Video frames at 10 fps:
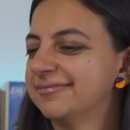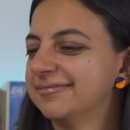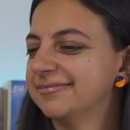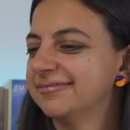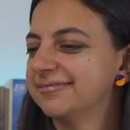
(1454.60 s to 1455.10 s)

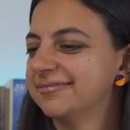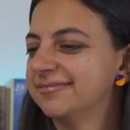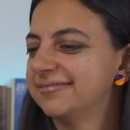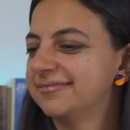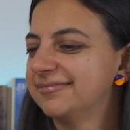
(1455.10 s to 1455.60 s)

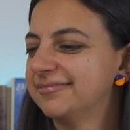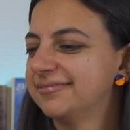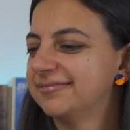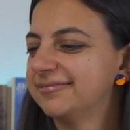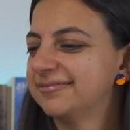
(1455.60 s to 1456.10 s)

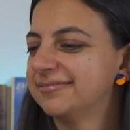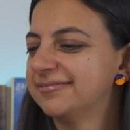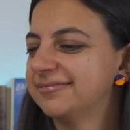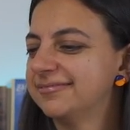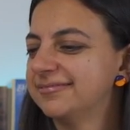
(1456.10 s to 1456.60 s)

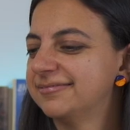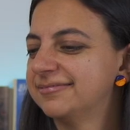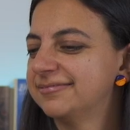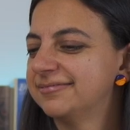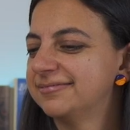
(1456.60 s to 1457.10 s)
(not speaking)